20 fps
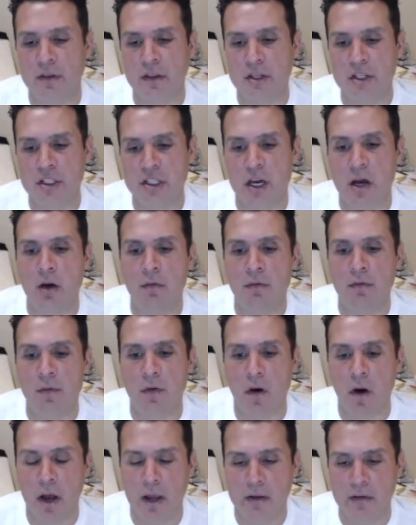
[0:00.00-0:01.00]
And share of
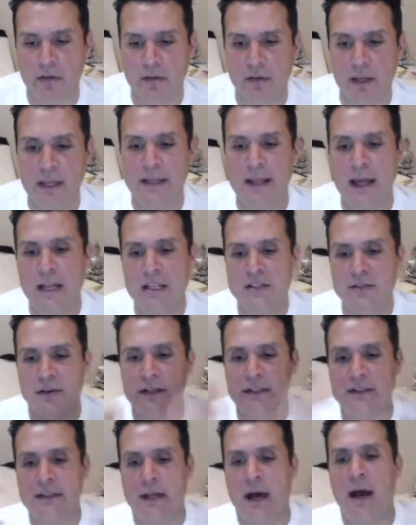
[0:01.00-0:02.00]
voice in
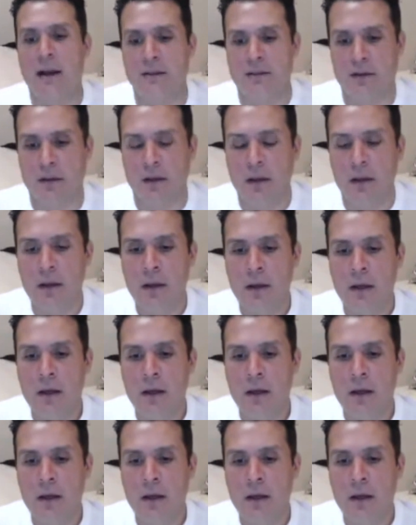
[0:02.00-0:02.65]
advertising